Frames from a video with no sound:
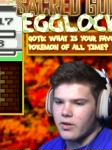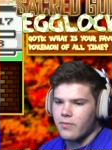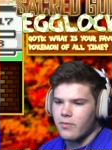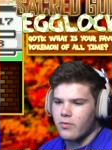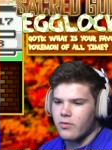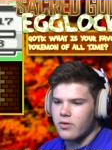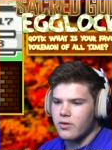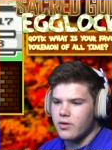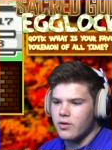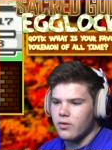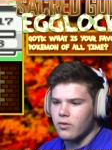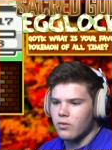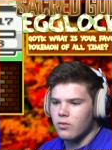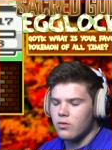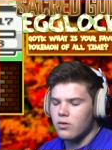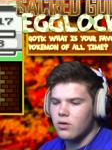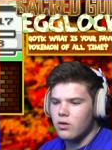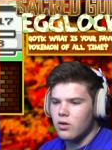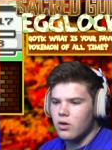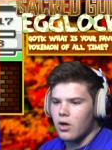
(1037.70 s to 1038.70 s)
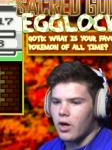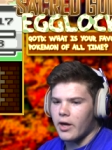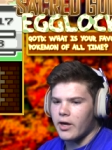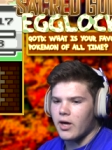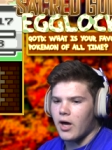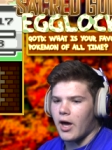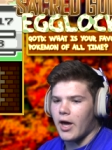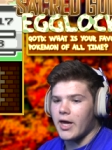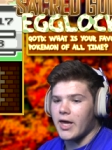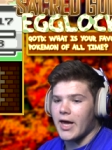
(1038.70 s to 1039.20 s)
supposed to do? I,
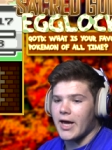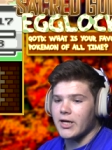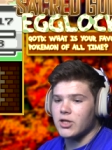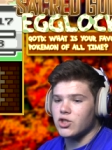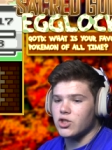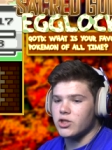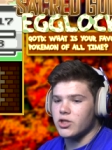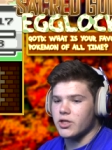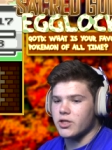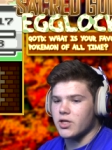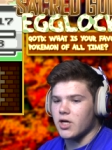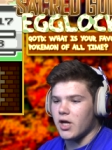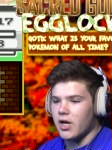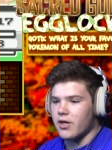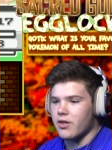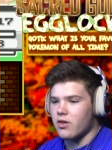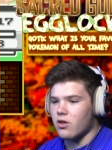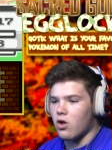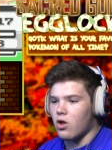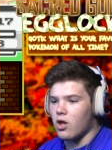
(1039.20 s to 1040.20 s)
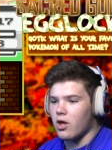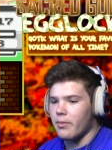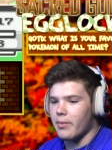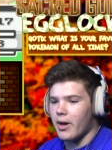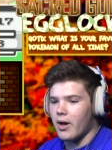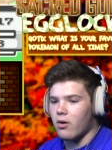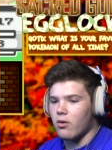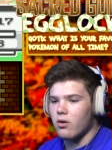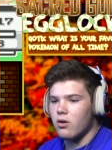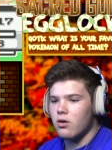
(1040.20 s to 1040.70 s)
I actually just gotta stall him
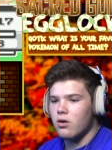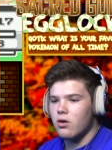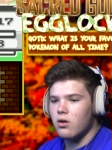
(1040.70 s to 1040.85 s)
out.